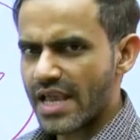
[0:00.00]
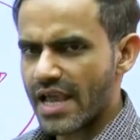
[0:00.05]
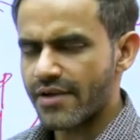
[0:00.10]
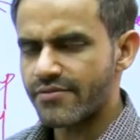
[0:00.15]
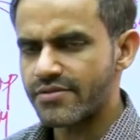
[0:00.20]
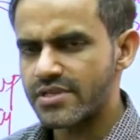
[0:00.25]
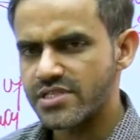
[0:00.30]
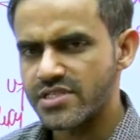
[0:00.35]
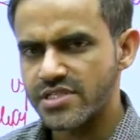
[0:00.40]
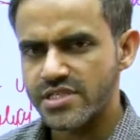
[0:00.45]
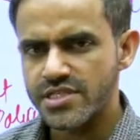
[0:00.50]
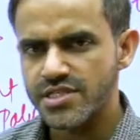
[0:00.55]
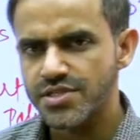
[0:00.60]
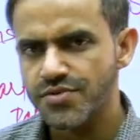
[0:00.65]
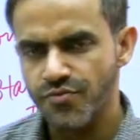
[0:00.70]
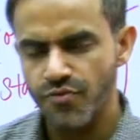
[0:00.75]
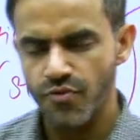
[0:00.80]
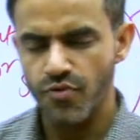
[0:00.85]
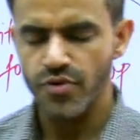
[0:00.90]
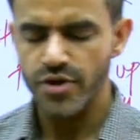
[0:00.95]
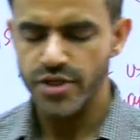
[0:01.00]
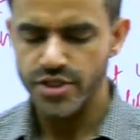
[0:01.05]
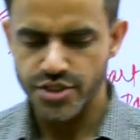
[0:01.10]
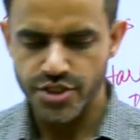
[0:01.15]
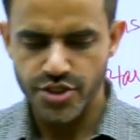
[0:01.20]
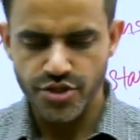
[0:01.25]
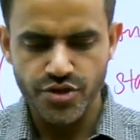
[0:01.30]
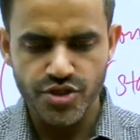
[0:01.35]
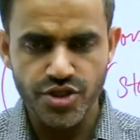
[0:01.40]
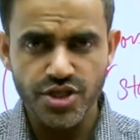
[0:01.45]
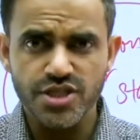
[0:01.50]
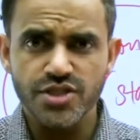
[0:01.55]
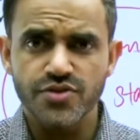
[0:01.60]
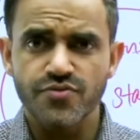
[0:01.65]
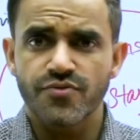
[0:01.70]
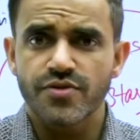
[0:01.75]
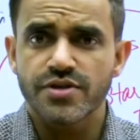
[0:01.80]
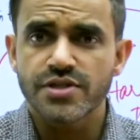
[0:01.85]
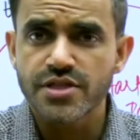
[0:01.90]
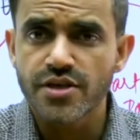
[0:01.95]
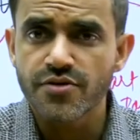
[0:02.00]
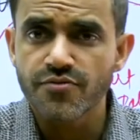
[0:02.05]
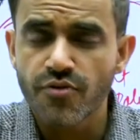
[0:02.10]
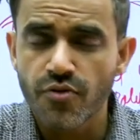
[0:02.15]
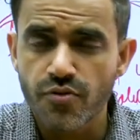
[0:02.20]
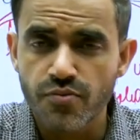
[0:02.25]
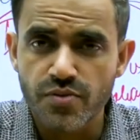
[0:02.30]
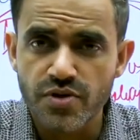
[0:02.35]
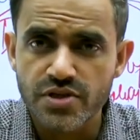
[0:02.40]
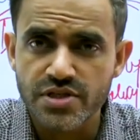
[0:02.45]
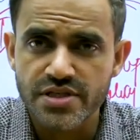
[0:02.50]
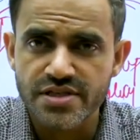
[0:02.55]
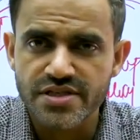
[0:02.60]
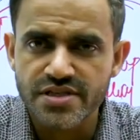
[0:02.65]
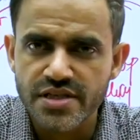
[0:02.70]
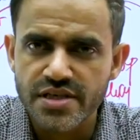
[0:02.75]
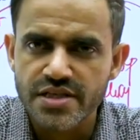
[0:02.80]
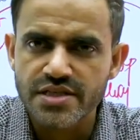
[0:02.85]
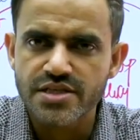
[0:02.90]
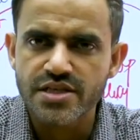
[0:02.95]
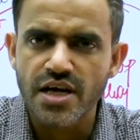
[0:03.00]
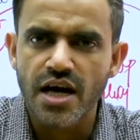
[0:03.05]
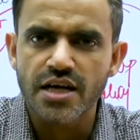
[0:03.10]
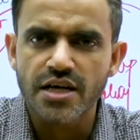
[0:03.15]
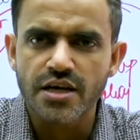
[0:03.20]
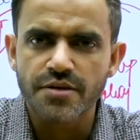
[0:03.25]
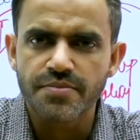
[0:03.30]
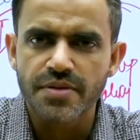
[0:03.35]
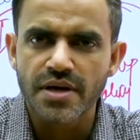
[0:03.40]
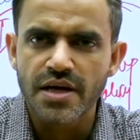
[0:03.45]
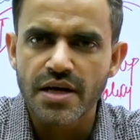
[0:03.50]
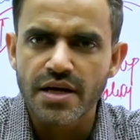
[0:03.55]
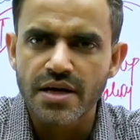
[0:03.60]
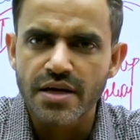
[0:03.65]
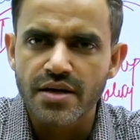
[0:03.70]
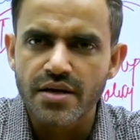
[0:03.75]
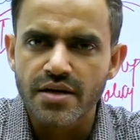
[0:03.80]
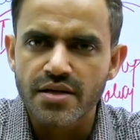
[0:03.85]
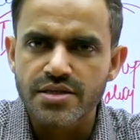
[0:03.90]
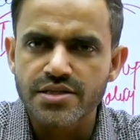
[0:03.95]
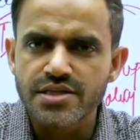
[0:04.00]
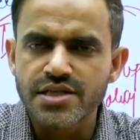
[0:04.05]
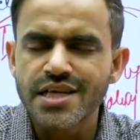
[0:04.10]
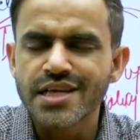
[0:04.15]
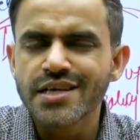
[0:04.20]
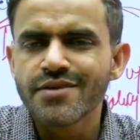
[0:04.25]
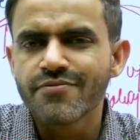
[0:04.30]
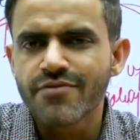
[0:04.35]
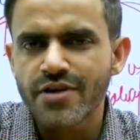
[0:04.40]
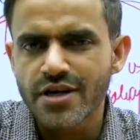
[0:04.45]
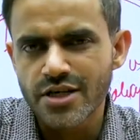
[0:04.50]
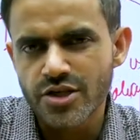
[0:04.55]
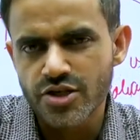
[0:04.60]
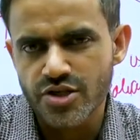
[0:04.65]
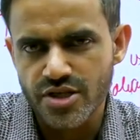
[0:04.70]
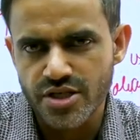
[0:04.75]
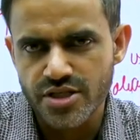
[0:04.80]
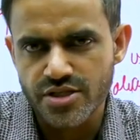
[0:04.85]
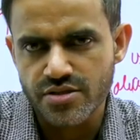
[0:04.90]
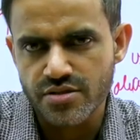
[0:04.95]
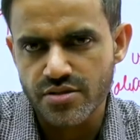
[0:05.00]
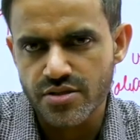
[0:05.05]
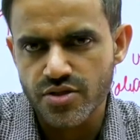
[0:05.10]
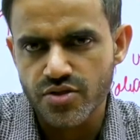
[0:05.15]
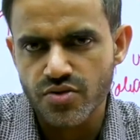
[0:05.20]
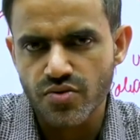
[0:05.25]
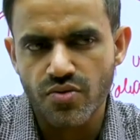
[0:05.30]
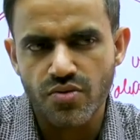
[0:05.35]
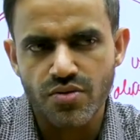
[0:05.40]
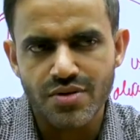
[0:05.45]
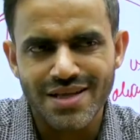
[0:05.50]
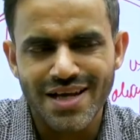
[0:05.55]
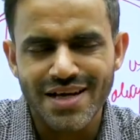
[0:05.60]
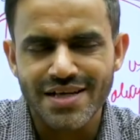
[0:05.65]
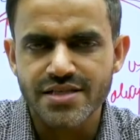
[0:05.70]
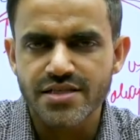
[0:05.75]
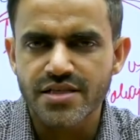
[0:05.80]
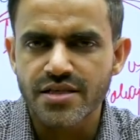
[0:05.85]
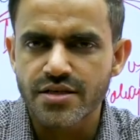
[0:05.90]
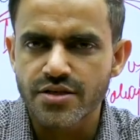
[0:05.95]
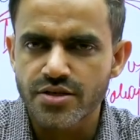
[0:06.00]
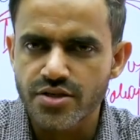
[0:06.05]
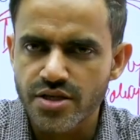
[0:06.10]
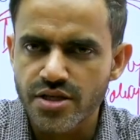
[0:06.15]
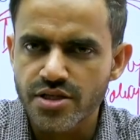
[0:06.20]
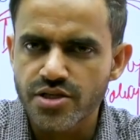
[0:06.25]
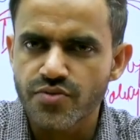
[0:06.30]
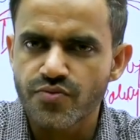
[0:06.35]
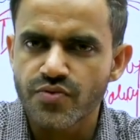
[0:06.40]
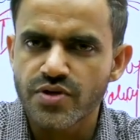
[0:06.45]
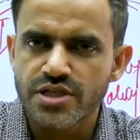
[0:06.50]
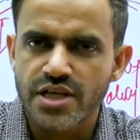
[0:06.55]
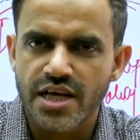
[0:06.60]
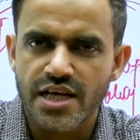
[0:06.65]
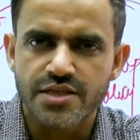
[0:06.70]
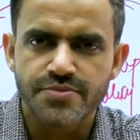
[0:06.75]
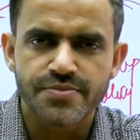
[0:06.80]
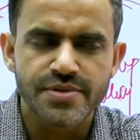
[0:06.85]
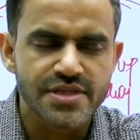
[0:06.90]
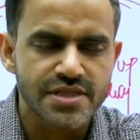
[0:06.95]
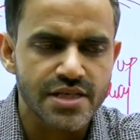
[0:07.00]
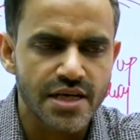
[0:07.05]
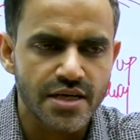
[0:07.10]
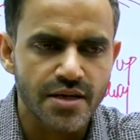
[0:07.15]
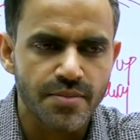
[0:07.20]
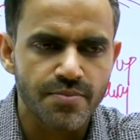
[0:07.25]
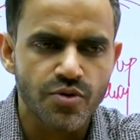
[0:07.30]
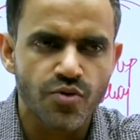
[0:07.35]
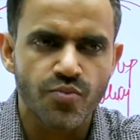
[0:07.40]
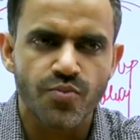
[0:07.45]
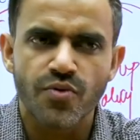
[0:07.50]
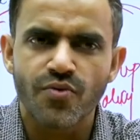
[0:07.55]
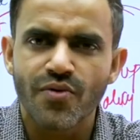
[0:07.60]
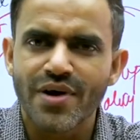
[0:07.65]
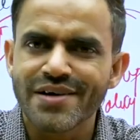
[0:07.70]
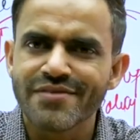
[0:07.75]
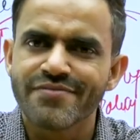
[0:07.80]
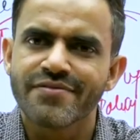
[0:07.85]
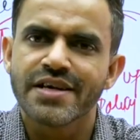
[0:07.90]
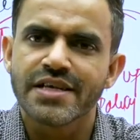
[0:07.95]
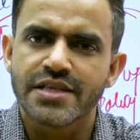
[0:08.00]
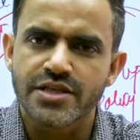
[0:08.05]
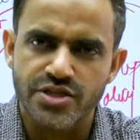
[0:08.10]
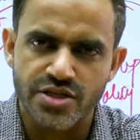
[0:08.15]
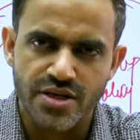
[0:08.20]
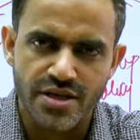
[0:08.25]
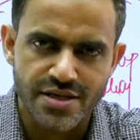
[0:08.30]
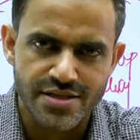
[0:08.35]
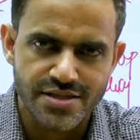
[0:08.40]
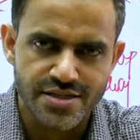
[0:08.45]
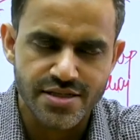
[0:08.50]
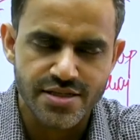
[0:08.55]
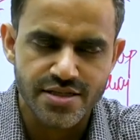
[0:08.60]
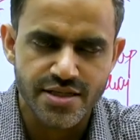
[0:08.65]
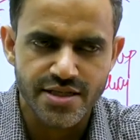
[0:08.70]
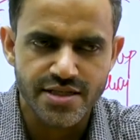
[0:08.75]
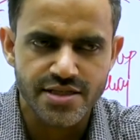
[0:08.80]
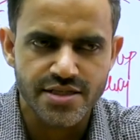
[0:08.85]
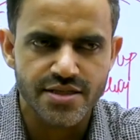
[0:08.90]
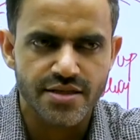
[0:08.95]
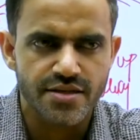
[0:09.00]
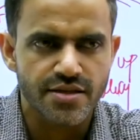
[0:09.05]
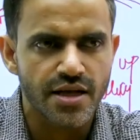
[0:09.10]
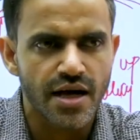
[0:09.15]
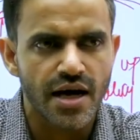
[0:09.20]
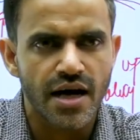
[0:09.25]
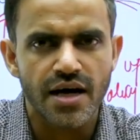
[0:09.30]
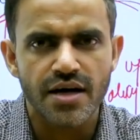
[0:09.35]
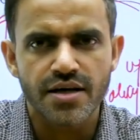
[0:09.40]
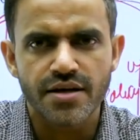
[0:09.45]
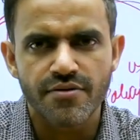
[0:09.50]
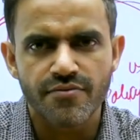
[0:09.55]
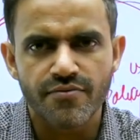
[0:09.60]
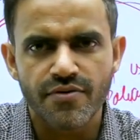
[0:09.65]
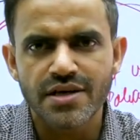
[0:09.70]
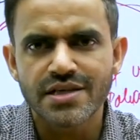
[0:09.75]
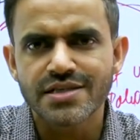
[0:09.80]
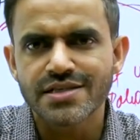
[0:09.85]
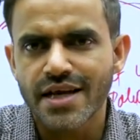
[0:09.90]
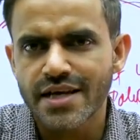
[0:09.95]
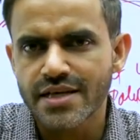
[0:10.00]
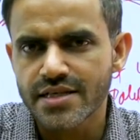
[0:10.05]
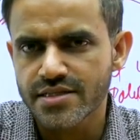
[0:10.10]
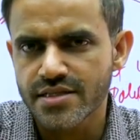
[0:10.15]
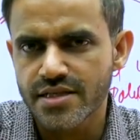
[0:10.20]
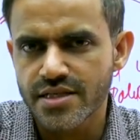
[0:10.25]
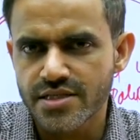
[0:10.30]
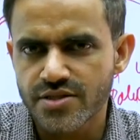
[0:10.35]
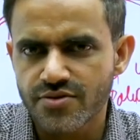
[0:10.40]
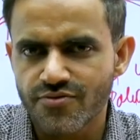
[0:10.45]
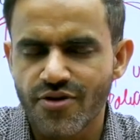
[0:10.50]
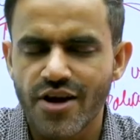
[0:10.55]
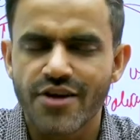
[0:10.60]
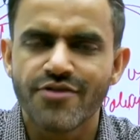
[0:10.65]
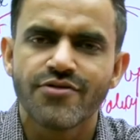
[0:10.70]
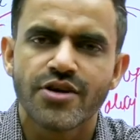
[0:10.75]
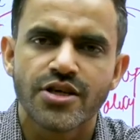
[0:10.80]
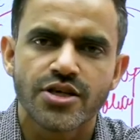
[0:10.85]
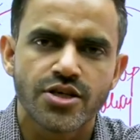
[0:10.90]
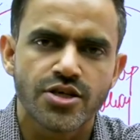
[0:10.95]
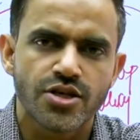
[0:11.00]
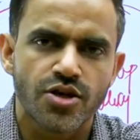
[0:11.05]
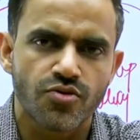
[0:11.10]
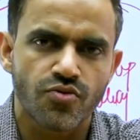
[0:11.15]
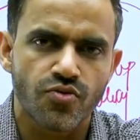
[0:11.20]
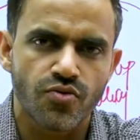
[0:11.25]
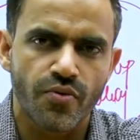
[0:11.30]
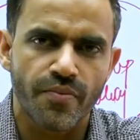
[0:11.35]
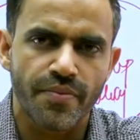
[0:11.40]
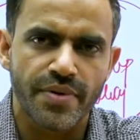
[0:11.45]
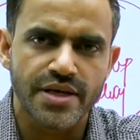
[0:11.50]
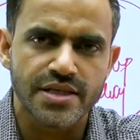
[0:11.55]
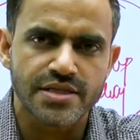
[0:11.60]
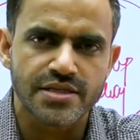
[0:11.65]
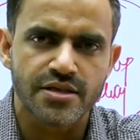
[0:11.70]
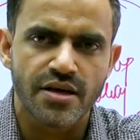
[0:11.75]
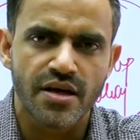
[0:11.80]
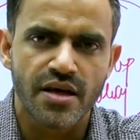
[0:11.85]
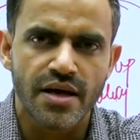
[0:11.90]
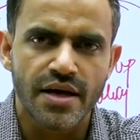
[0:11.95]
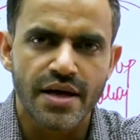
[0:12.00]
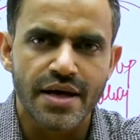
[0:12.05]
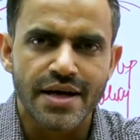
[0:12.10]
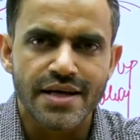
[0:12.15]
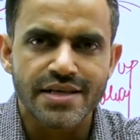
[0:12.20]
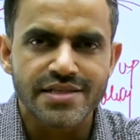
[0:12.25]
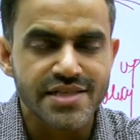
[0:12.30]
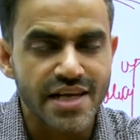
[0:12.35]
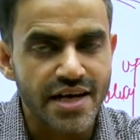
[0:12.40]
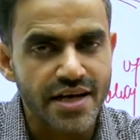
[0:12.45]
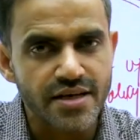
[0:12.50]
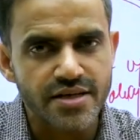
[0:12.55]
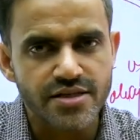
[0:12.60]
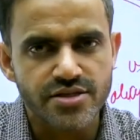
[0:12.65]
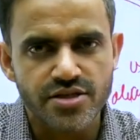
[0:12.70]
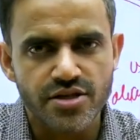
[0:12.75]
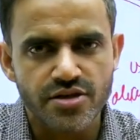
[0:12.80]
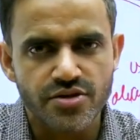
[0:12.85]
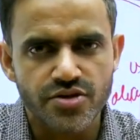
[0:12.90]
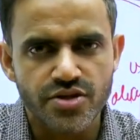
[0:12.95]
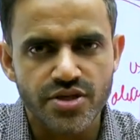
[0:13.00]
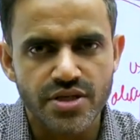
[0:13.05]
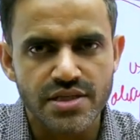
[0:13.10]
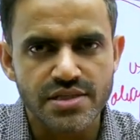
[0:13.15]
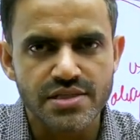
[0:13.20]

have discussed 4 institutions. First and foremost is Startup Seed Fund Trust. So that is a trust which has been set up to provide financial assistance. The fund size is 500 crore rupees. Second institution